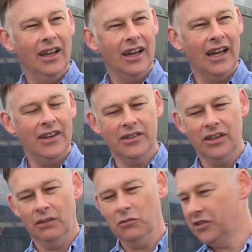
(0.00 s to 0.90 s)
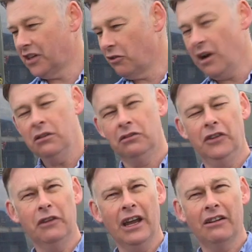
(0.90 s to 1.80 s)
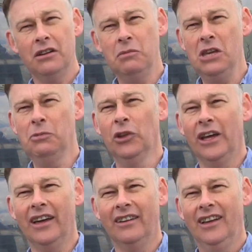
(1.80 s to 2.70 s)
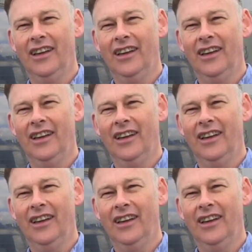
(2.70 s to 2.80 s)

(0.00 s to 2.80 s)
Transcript: and there's a crowd of very angry people there.